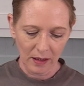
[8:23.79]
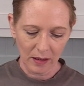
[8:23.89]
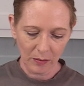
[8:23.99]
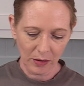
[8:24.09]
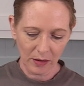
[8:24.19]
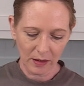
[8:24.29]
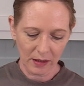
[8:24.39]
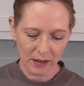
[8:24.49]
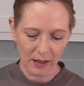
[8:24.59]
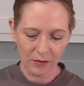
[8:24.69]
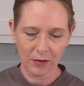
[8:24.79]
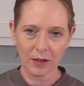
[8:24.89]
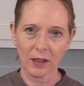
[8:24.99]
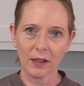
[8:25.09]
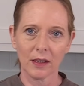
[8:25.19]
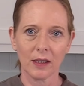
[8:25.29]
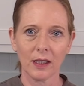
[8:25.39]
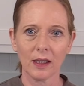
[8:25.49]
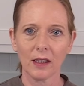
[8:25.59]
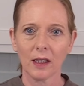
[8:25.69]
and put it aside for another
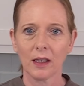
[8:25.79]
day,